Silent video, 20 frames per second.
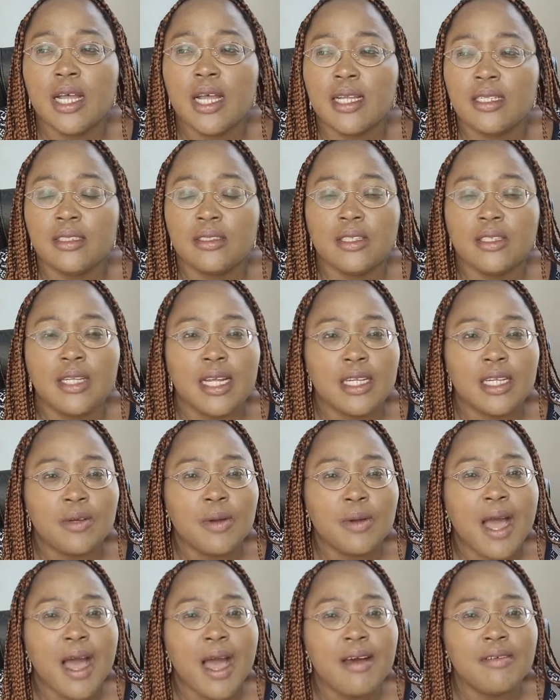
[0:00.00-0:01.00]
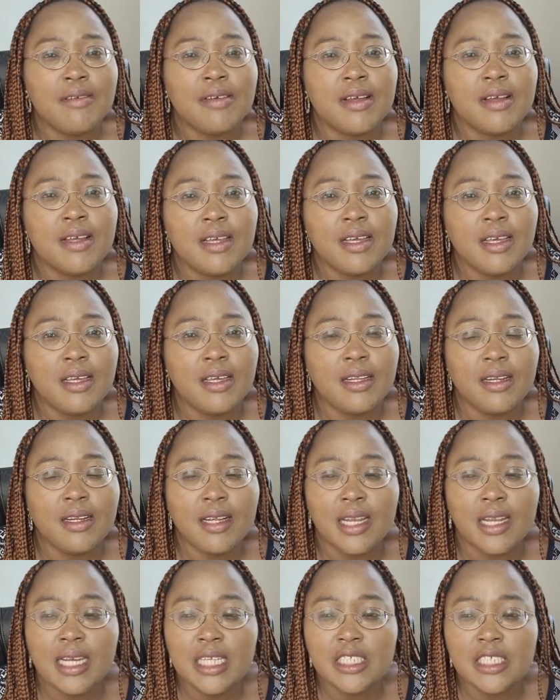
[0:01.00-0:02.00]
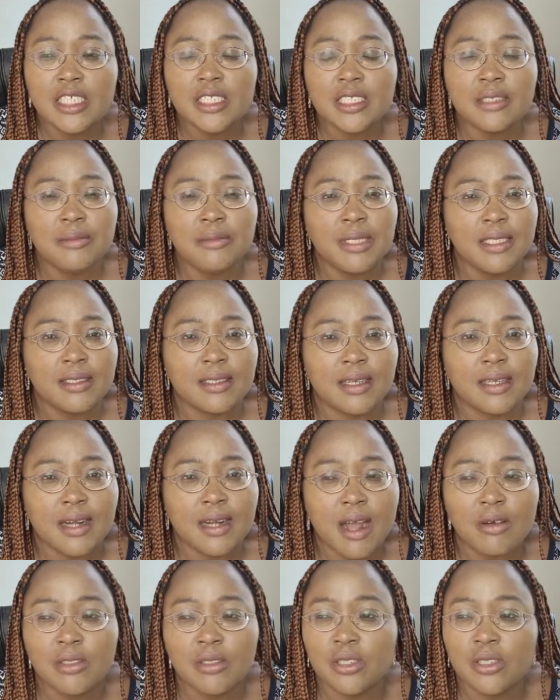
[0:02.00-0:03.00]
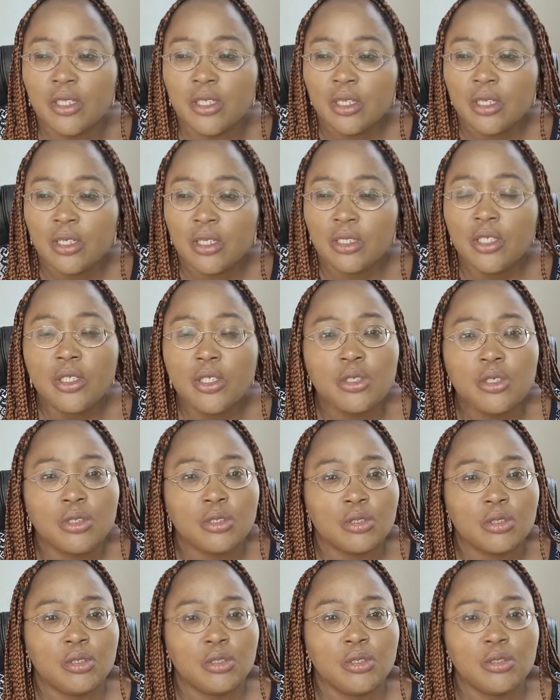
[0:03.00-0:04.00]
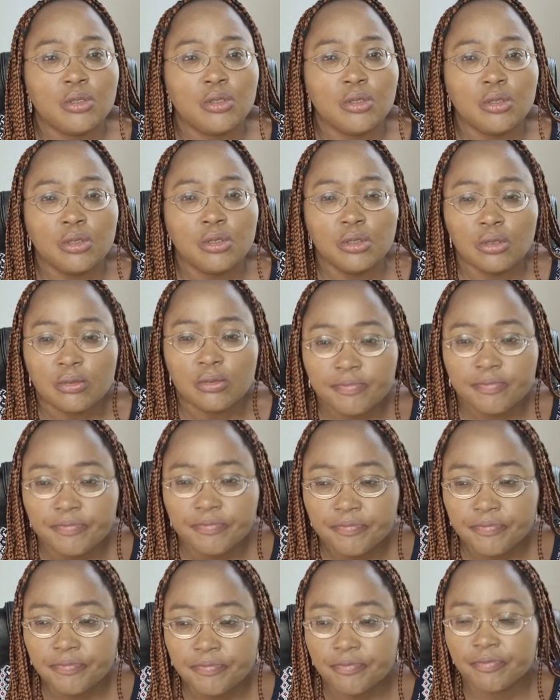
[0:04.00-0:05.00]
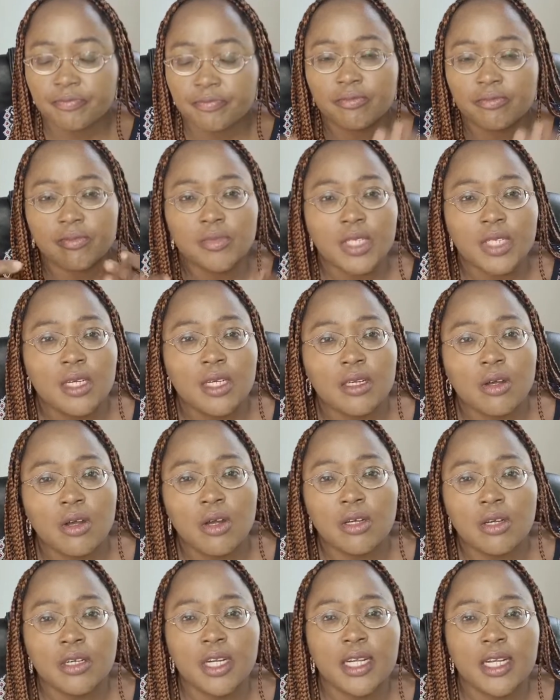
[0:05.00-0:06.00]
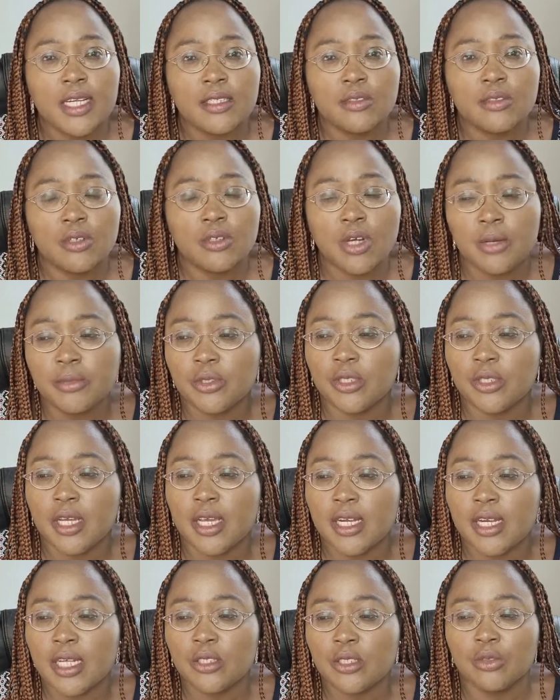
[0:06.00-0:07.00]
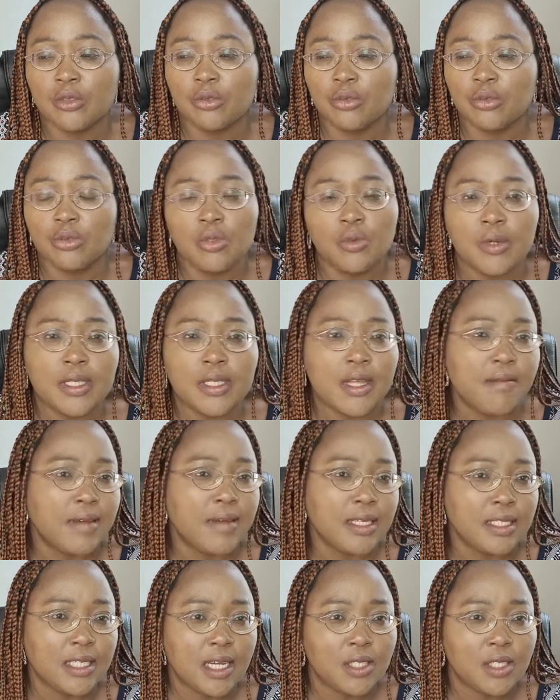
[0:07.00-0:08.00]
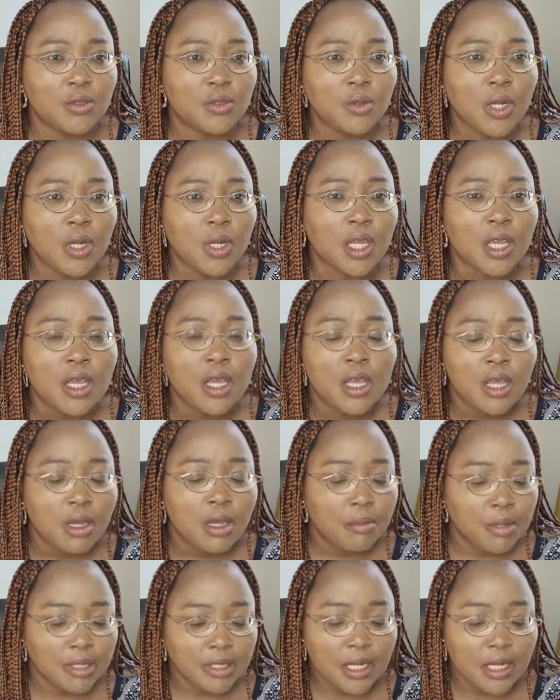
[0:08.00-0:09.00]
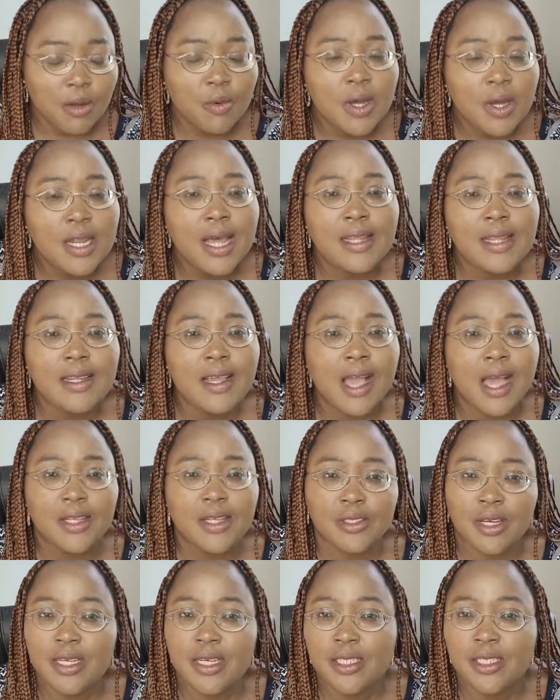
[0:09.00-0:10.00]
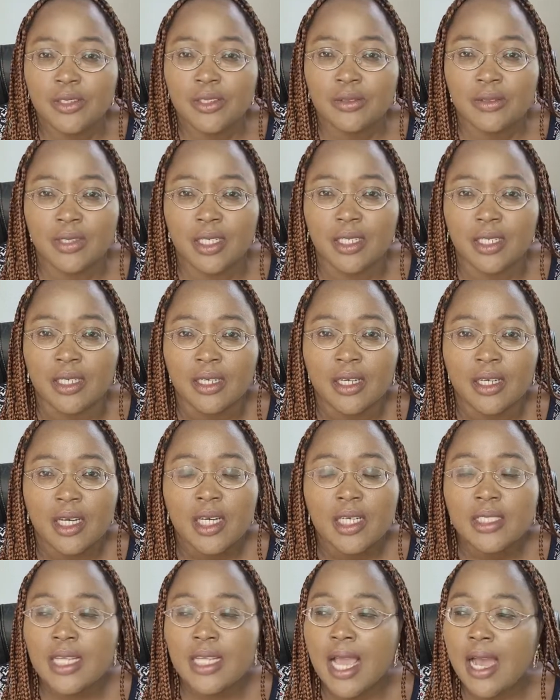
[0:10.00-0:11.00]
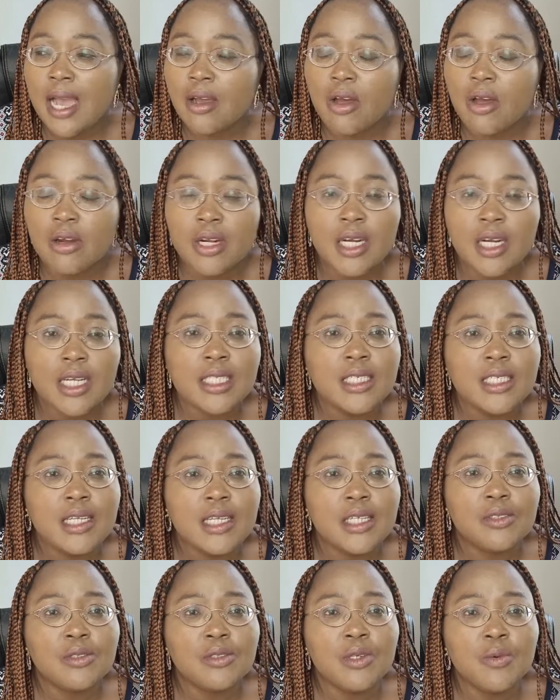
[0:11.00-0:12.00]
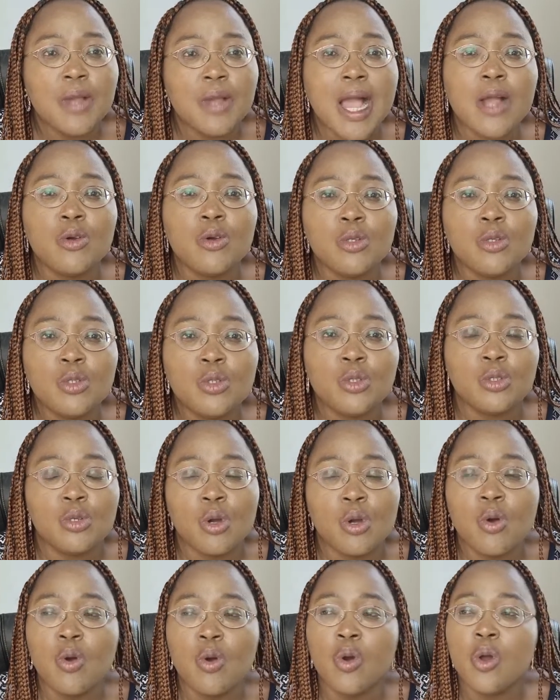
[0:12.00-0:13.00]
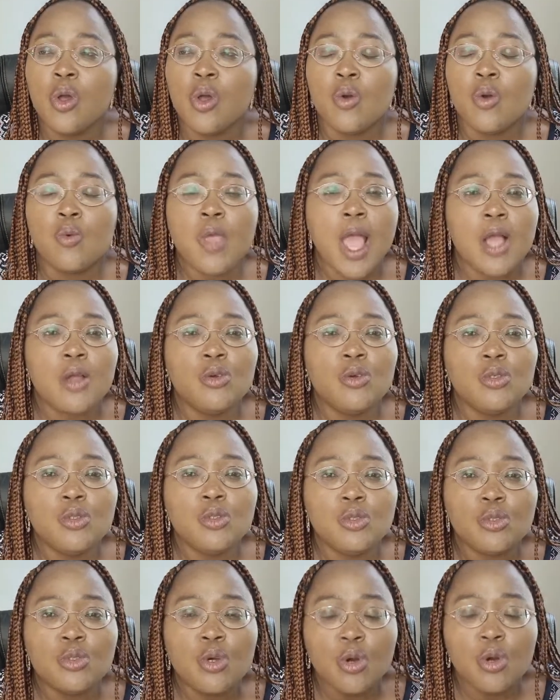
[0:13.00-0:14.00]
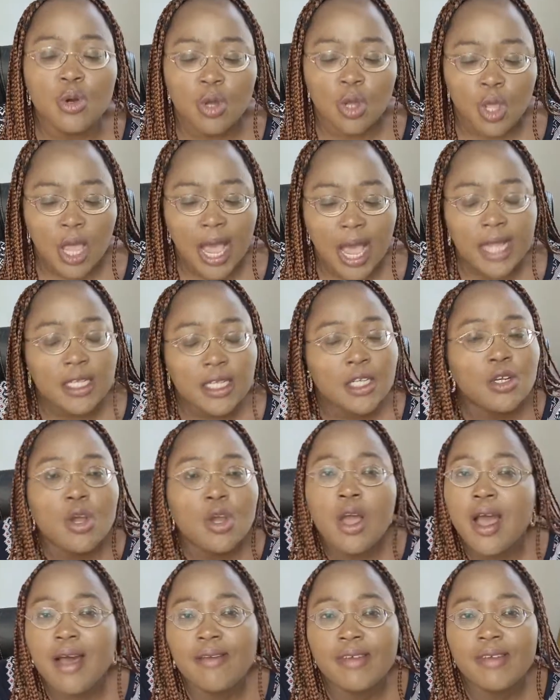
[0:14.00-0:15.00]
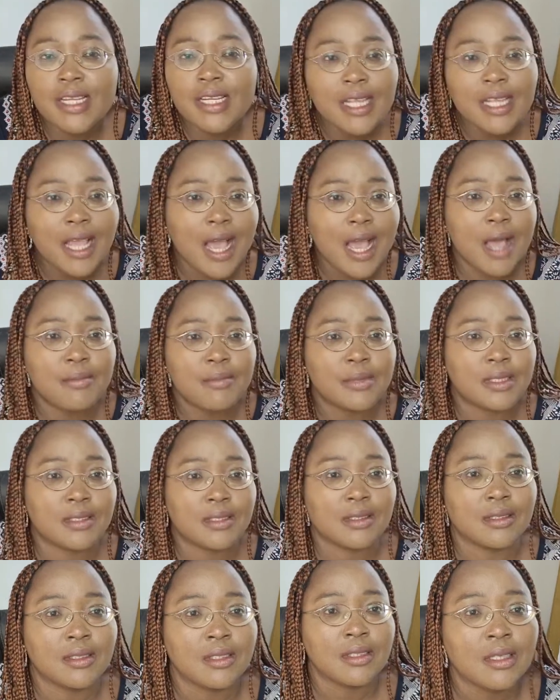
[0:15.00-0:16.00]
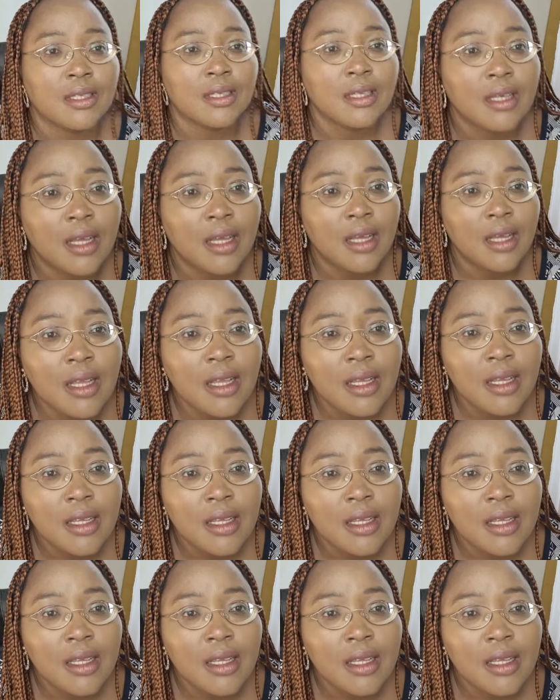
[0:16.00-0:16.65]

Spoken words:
so that they will have a legitimate ground, to congregate, to come together to do whatever they are doing. But then what are they actually doing? They are congregating and doing, we are good to go, we are good to go, and they don't have any arms. Huh?